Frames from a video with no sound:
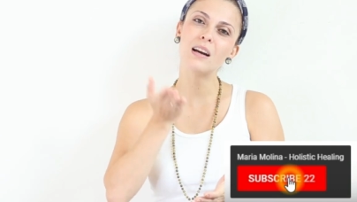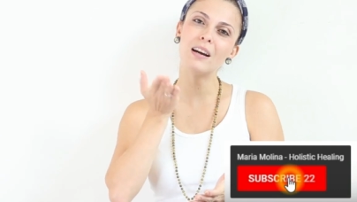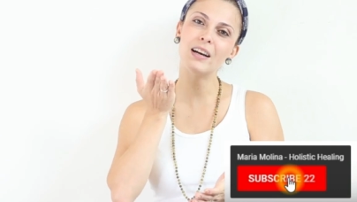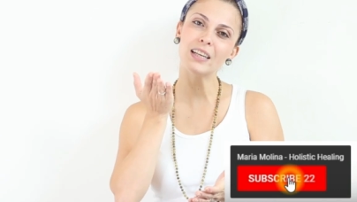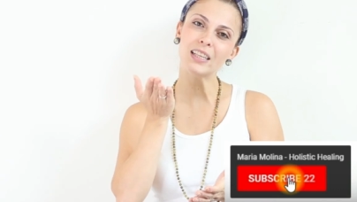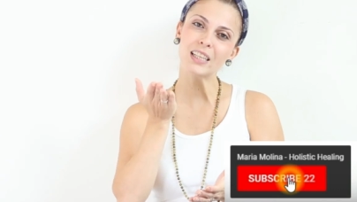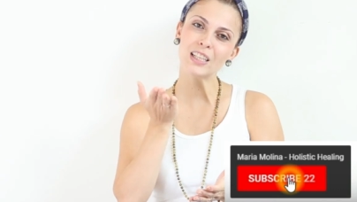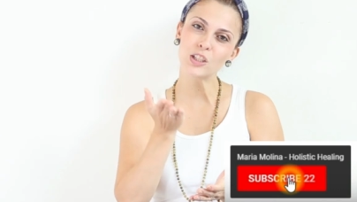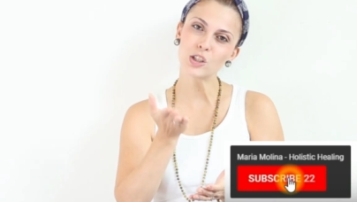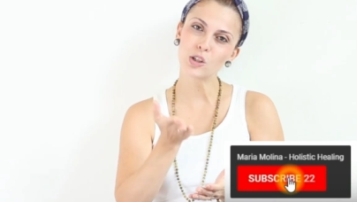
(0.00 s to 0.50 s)

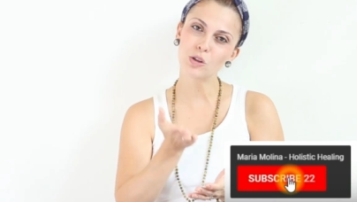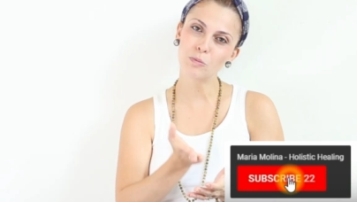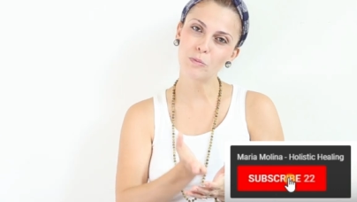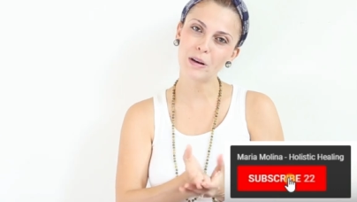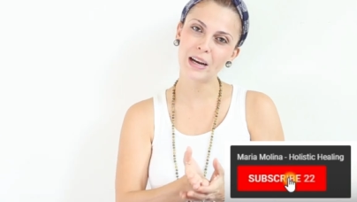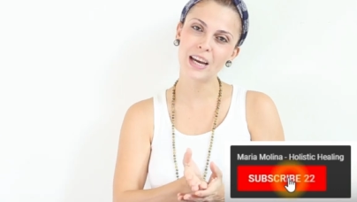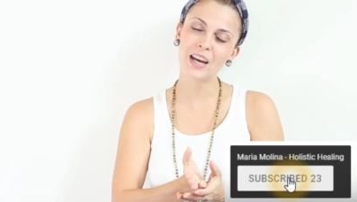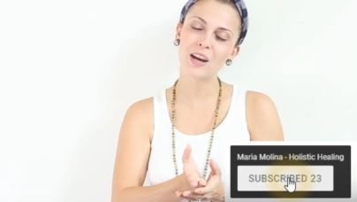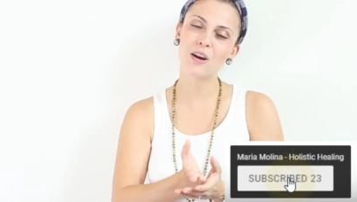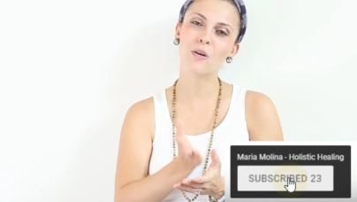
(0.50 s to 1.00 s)
Archangel
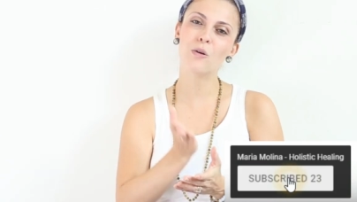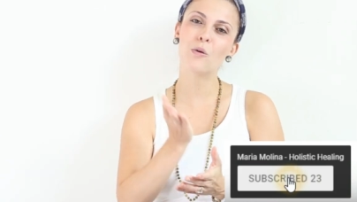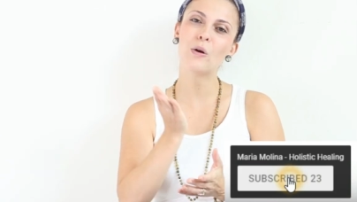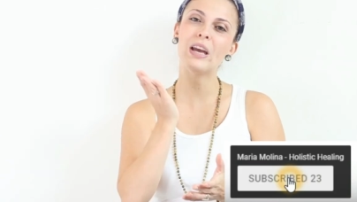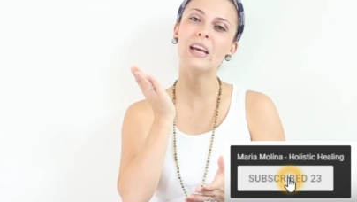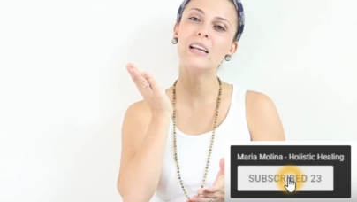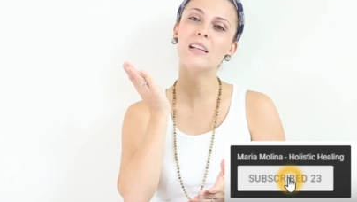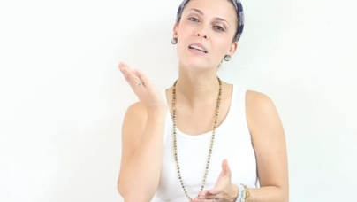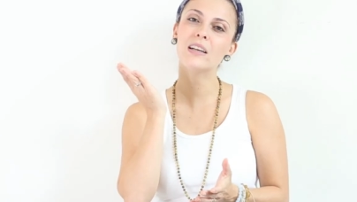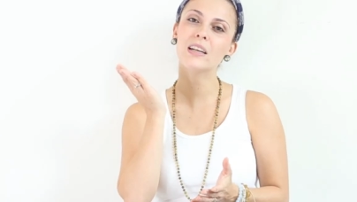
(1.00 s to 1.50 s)
Michael
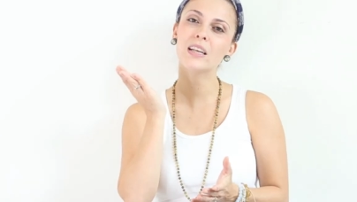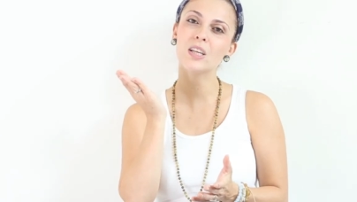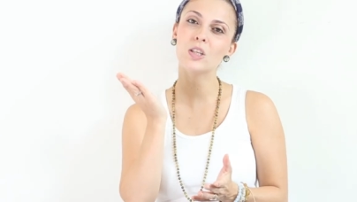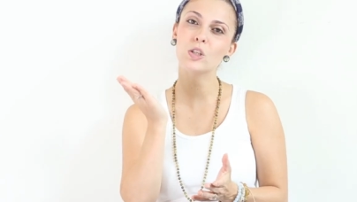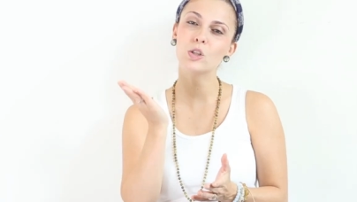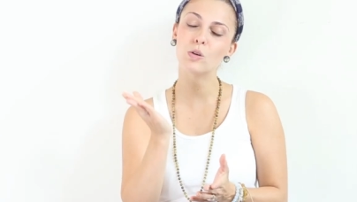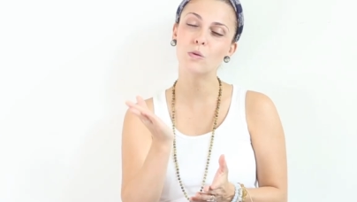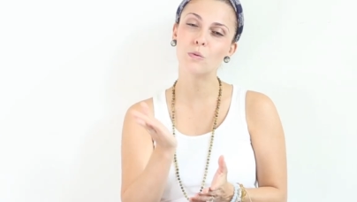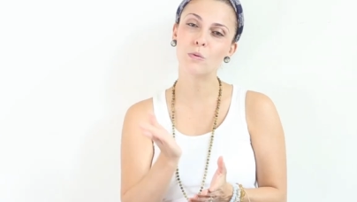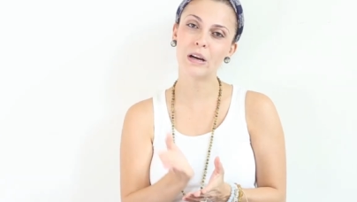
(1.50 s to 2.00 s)
and
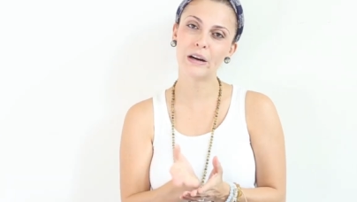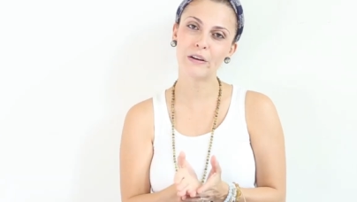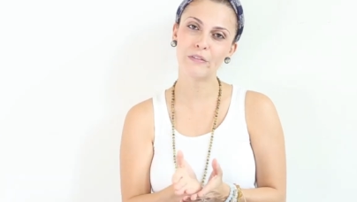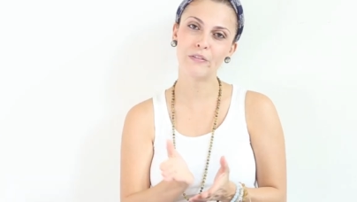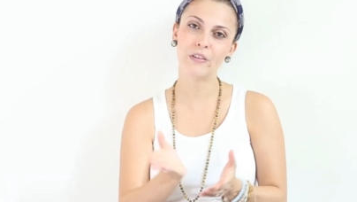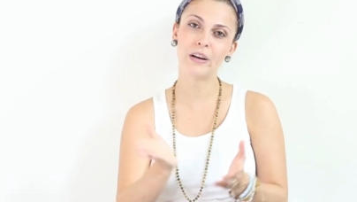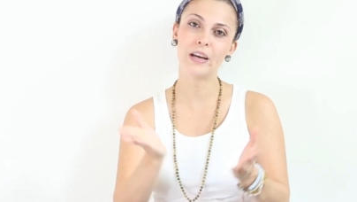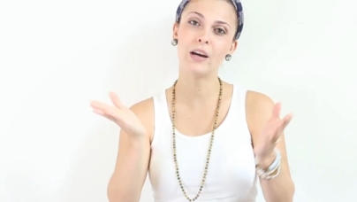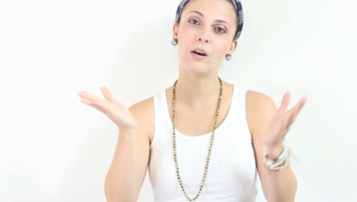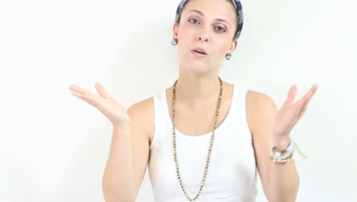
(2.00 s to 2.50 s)
Archangel
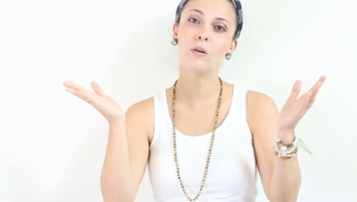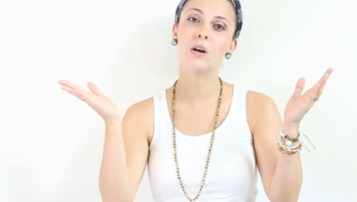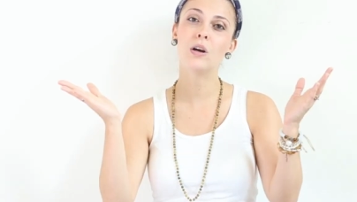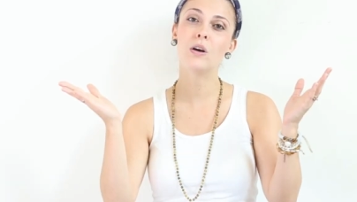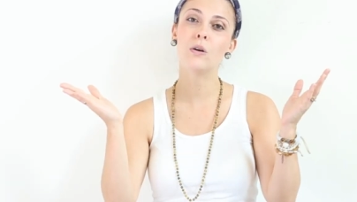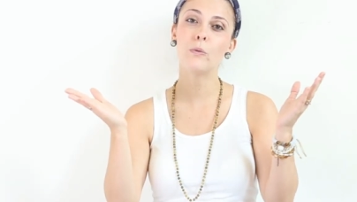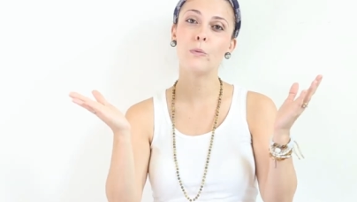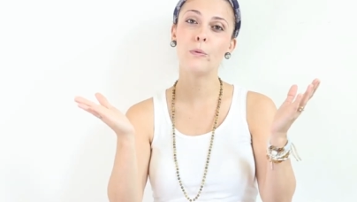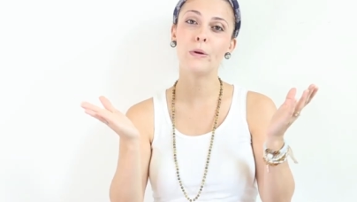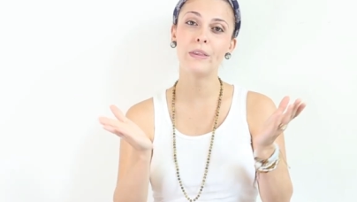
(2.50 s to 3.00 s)
Raphael
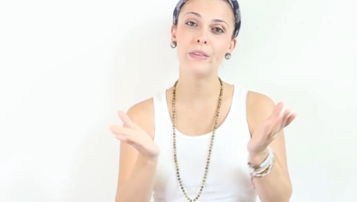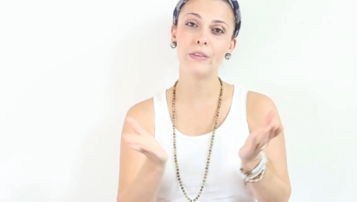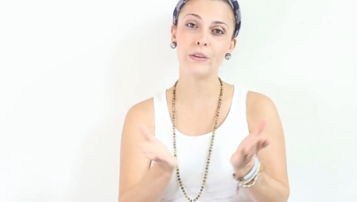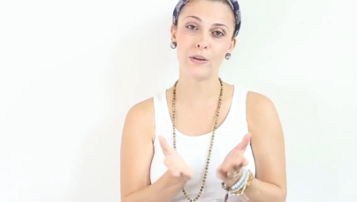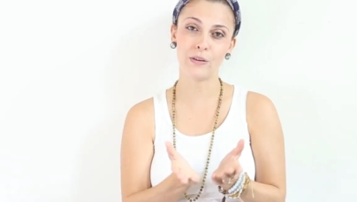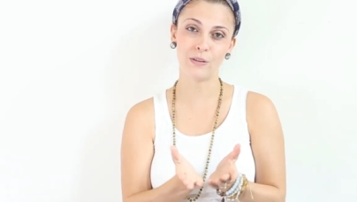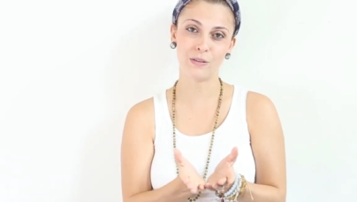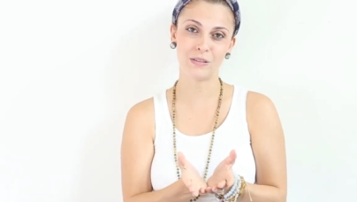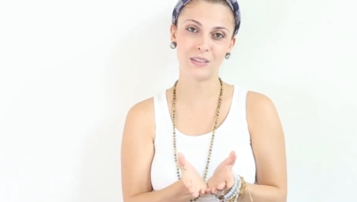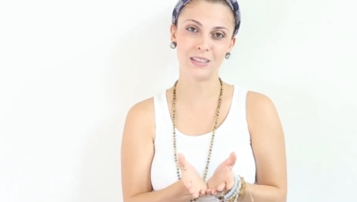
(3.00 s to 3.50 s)
with you